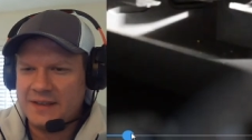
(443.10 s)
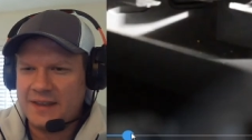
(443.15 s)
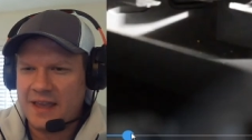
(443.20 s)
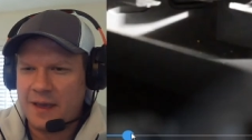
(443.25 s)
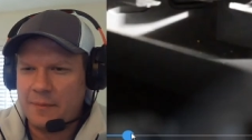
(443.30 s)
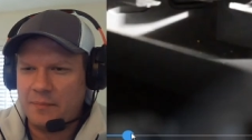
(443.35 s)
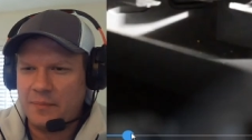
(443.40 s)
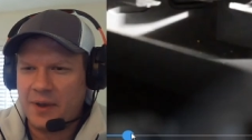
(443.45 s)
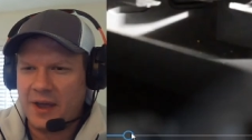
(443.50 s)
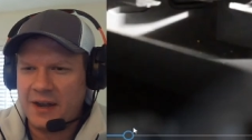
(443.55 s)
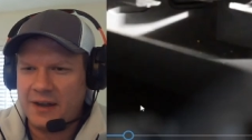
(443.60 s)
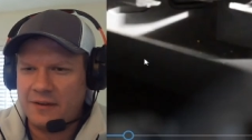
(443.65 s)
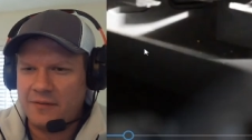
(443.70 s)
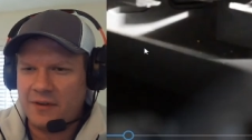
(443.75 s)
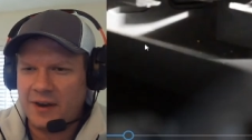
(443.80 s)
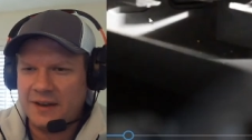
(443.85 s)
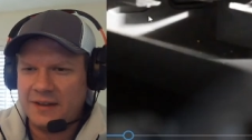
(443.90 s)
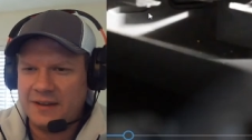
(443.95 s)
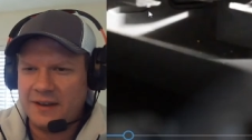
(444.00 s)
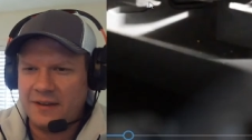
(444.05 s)
of that button
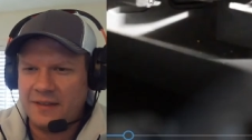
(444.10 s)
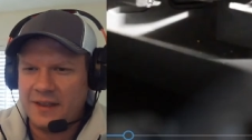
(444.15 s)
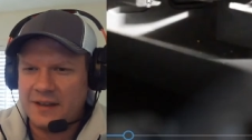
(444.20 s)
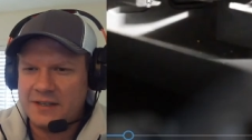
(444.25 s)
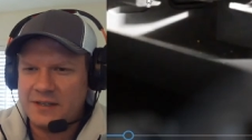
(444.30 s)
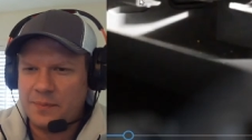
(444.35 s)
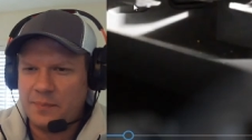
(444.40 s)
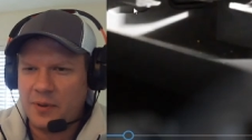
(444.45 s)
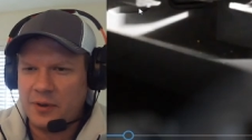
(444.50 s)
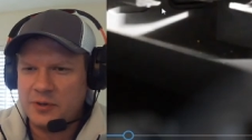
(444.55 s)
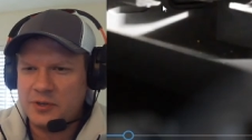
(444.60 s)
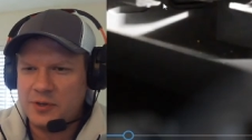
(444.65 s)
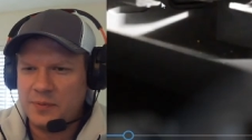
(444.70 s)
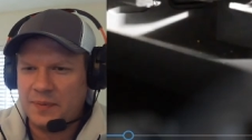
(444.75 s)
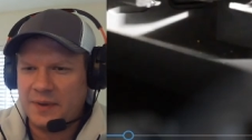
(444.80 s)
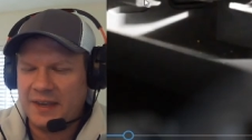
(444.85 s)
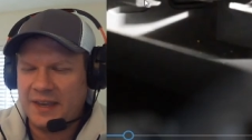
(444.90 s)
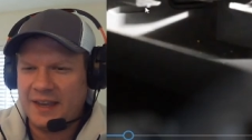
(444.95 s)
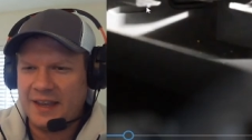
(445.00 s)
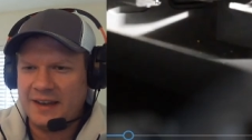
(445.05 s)
right there, that's supposed to
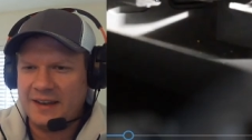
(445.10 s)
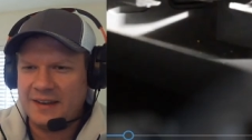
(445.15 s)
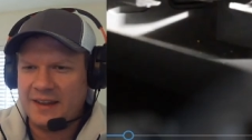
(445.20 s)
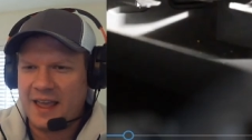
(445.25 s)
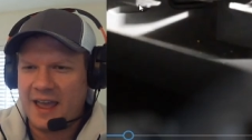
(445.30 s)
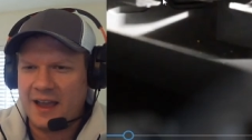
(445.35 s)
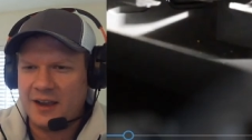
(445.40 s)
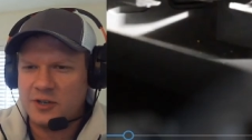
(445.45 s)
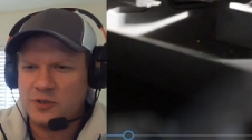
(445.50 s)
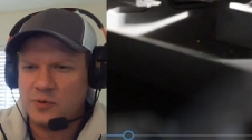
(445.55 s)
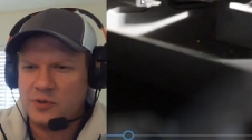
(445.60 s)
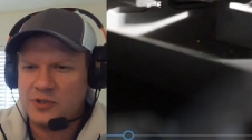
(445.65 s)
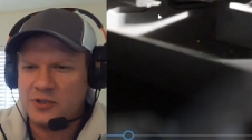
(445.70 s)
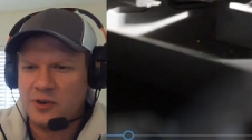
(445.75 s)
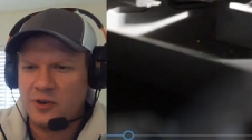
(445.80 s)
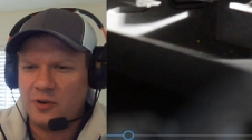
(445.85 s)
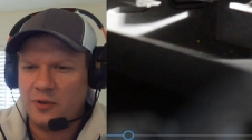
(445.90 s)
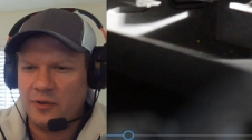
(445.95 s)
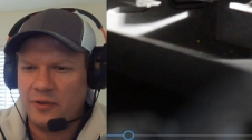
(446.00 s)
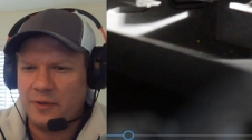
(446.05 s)
be hitting the actual
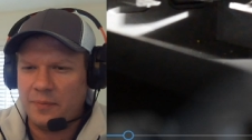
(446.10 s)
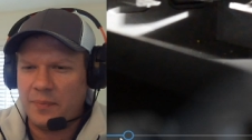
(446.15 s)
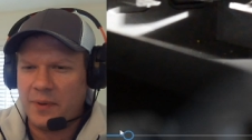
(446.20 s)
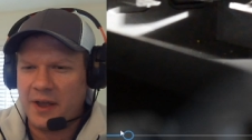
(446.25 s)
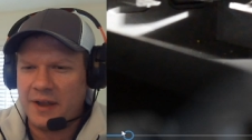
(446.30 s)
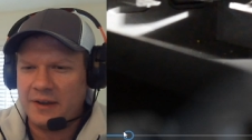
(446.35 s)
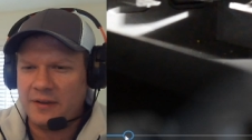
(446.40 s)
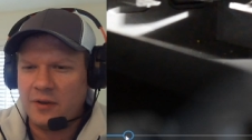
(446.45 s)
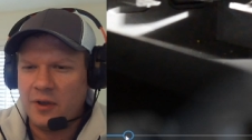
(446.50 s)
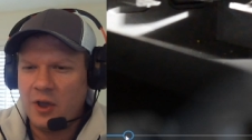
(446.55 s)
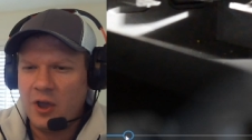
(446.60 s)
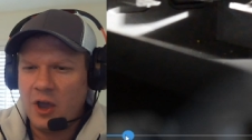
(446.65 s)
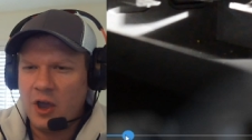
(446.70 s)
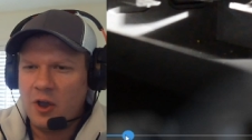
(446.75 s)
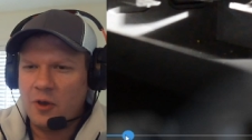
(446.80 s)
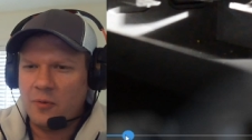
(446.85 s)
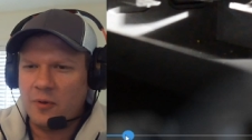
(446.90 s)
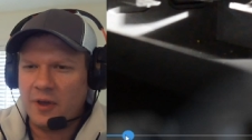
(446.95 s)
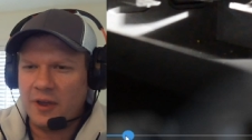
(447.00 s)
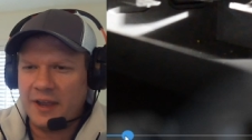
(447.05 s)
circle of the button.
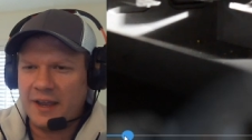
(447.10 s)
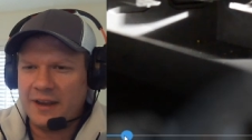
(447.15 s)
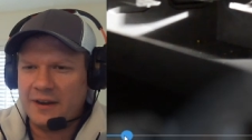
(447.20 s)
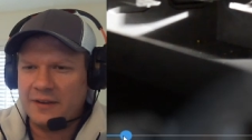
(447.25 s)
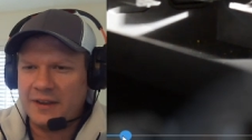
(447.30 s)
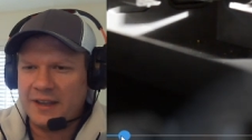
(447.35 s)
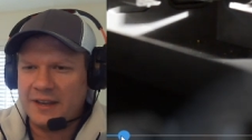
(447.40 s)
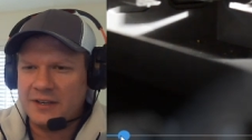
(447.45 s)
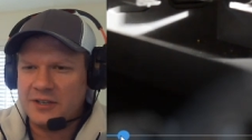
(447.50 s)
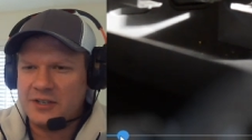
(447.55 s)
Well, it'll get